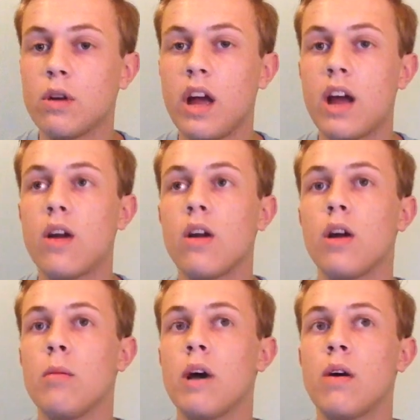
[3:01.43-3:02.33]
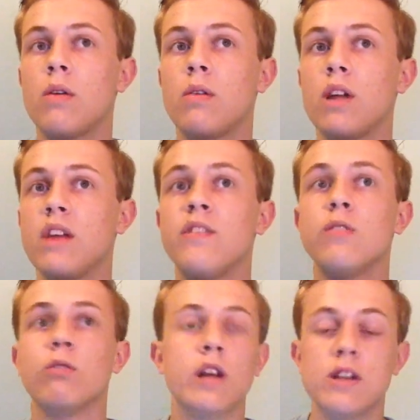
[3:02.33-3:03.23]
care about if you're
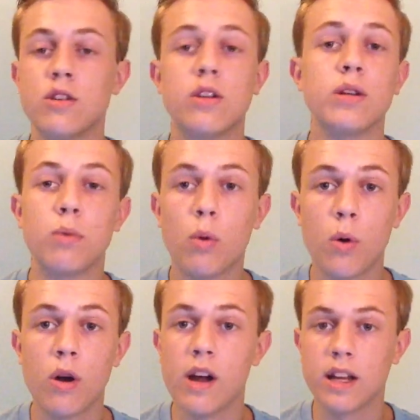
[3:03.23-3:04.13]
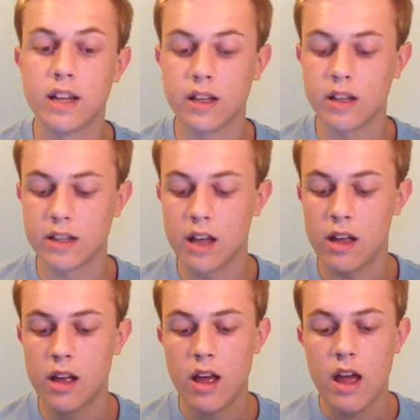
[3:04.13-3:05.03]
rich or you're poor or anything like that.
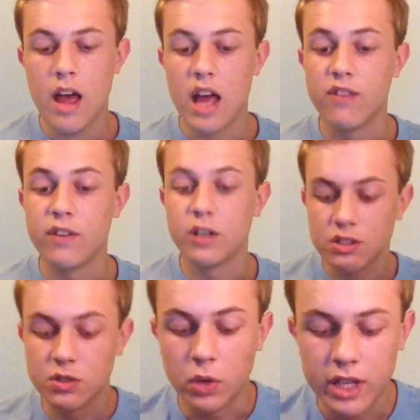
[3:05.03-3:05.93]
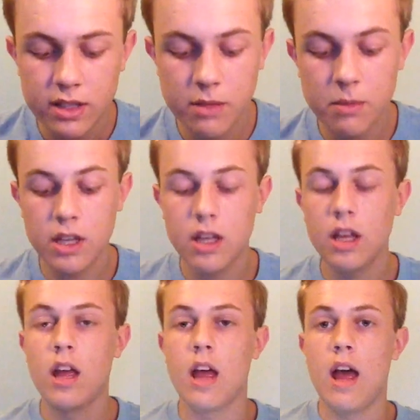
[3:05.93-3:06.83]
If you're sweet to me
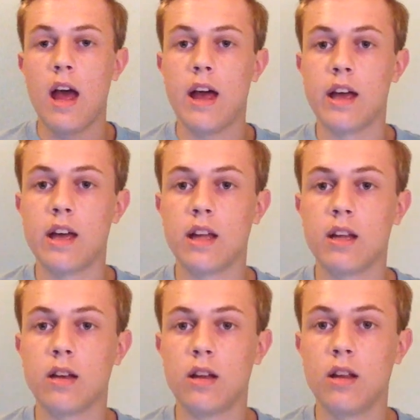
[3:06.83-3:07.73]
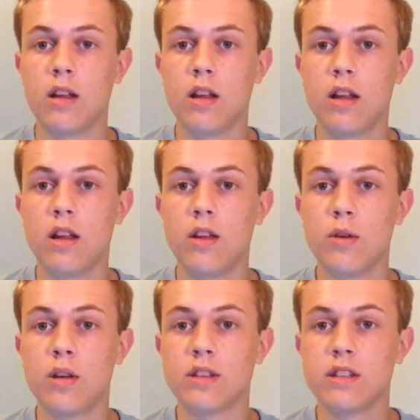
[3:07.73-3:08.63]
and you
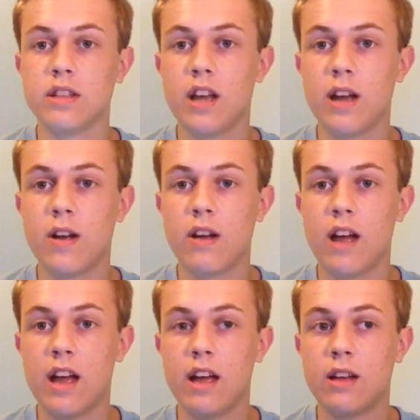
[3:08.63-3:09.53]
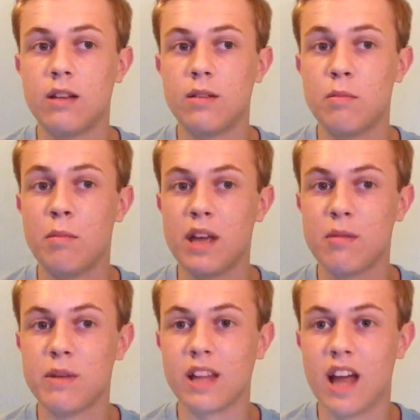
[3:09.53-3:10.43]
can sit there and make
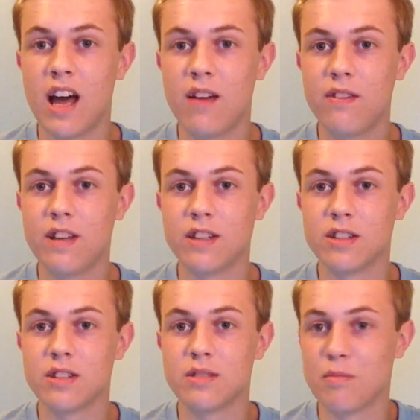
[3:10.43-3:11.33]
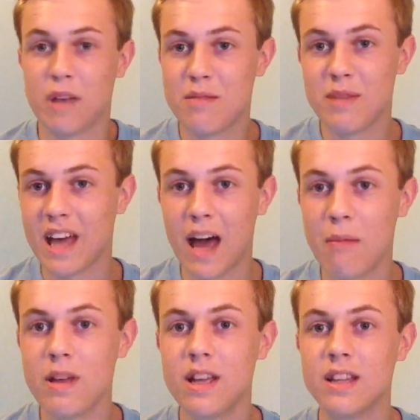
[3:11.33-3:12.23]
me laugh and just make me
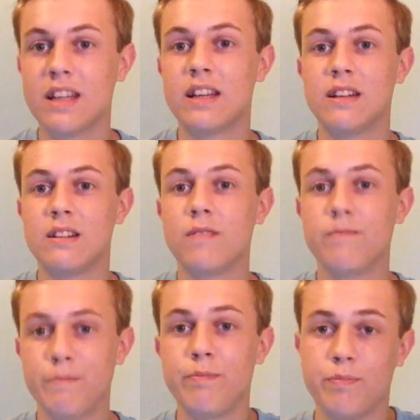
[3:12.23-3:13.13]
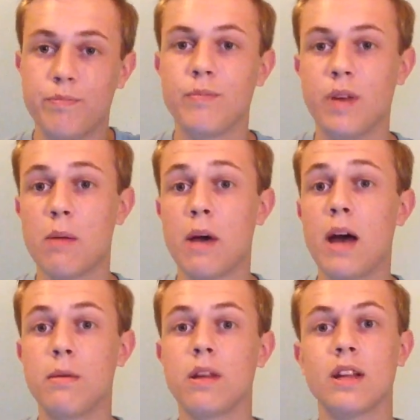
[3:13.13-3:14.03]
happy, then I'm
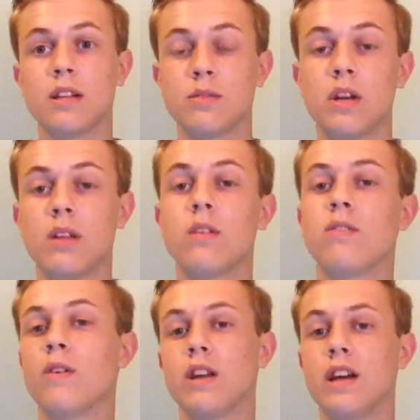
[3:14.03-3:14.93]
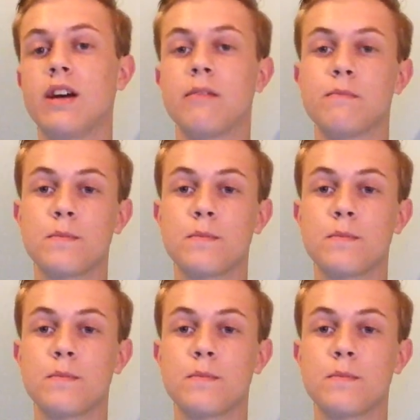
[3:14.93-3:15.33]
happy. That's what I look for in a guy.